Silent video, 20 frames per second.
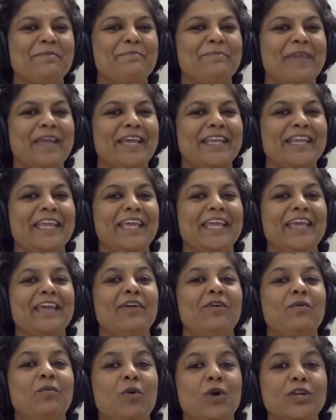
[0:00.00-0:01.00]

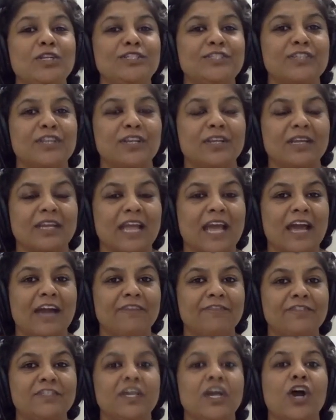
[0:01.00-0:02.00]
Mary
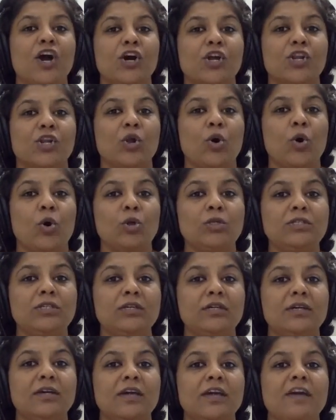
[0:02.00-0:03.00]
Wollstonecraft wrote
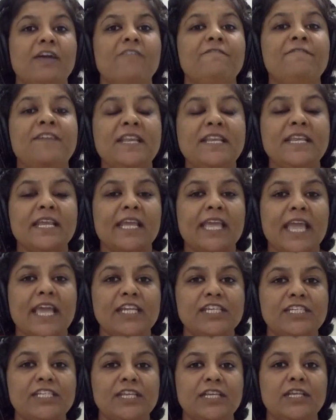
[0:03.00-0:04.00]

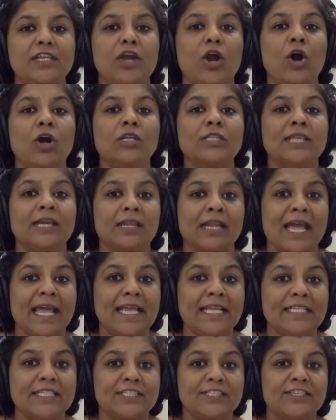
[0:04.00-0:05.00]
Vindication on the
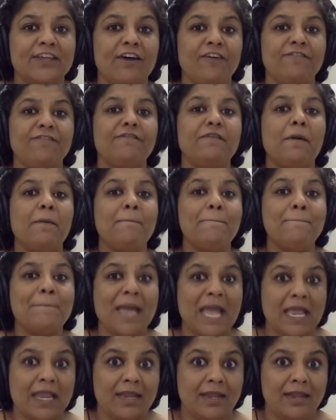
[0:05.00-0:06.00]
Rights of
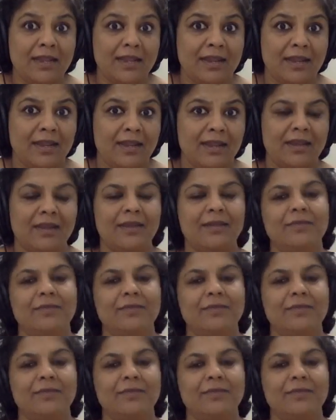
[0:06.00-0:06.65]
Men.